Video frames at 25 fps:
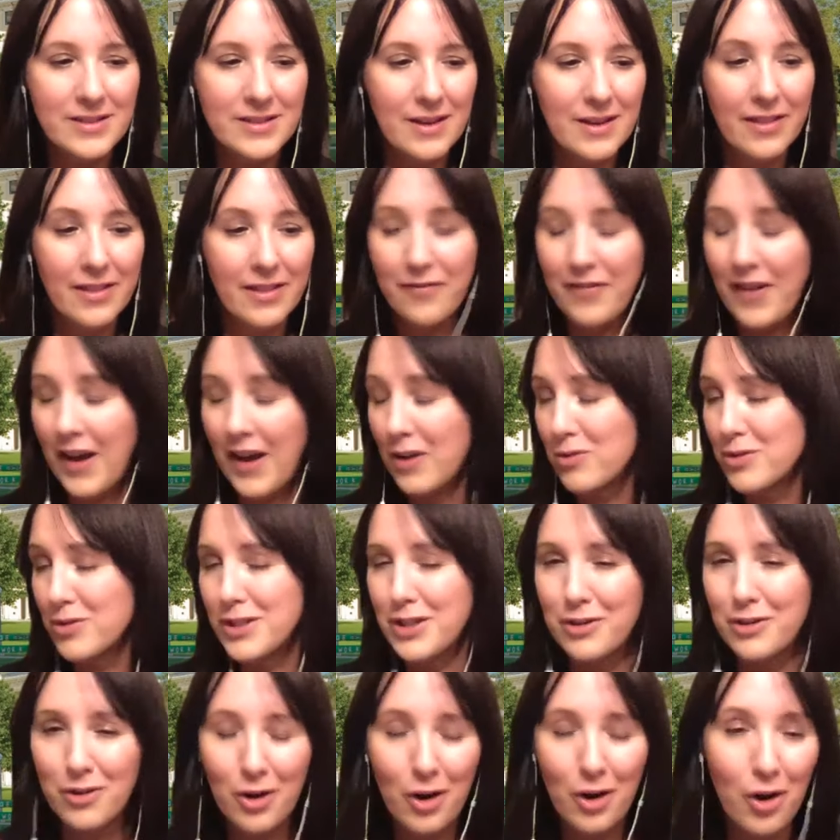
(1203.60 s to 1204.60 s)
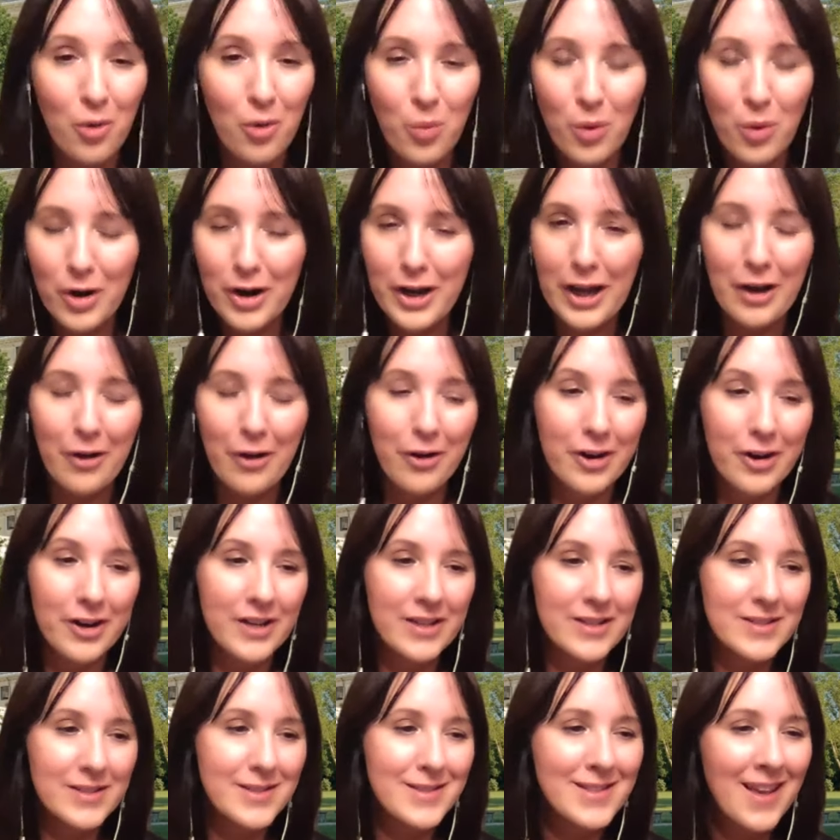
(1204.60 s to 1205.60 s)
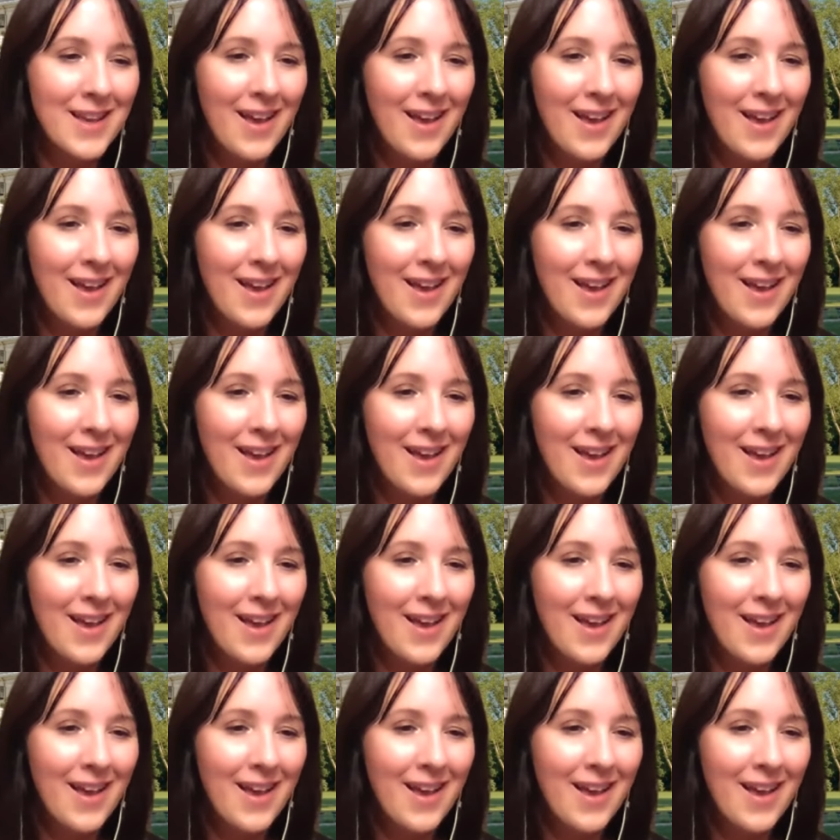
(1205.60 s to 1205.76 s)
Uh, the faculty are all working artists.